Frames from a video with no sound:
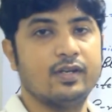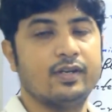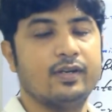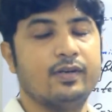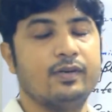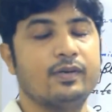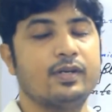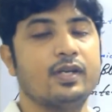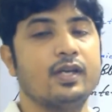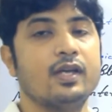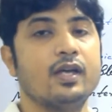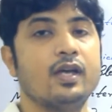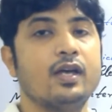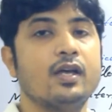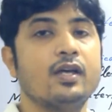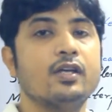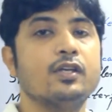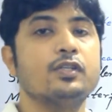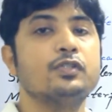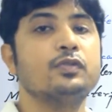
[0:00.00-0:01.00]
Okay,
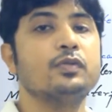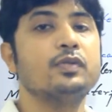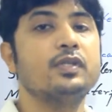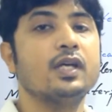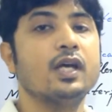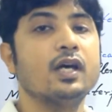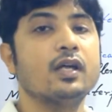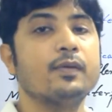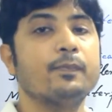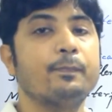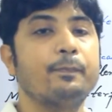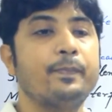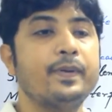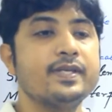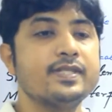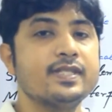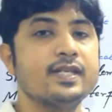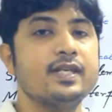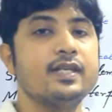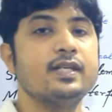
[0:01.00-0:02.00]
so they are
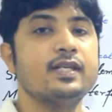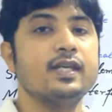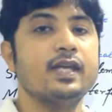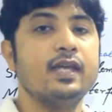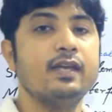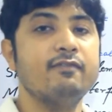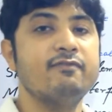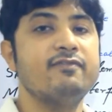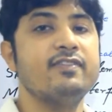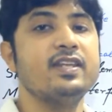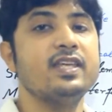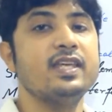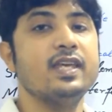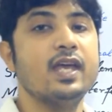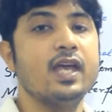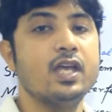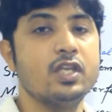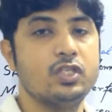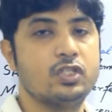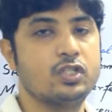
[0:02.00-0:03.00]
present every
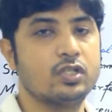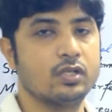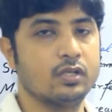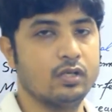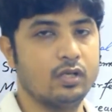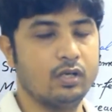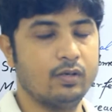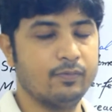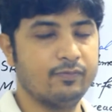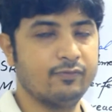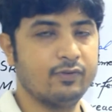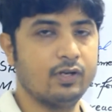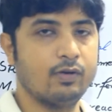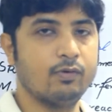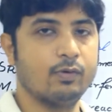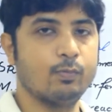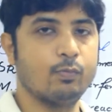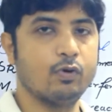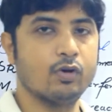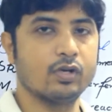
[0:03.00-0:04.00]
edge of
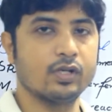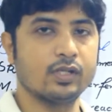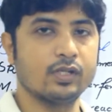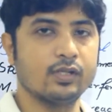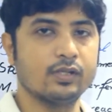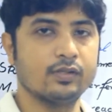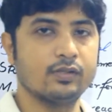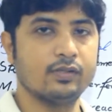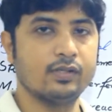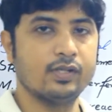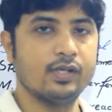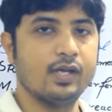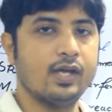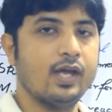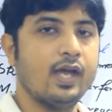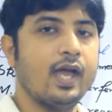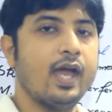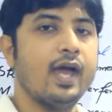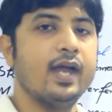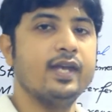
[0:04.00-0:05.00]
our body
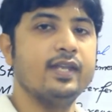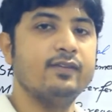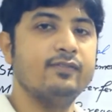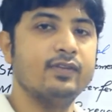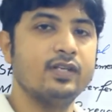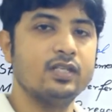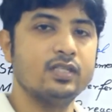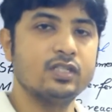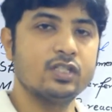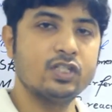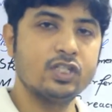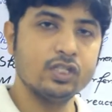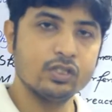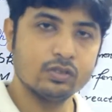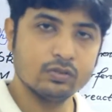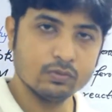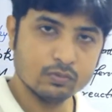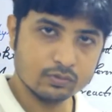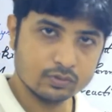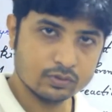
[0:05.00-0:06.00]
and even in the
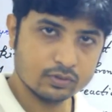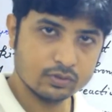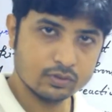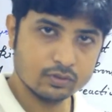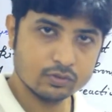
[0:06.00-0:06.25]
tissues.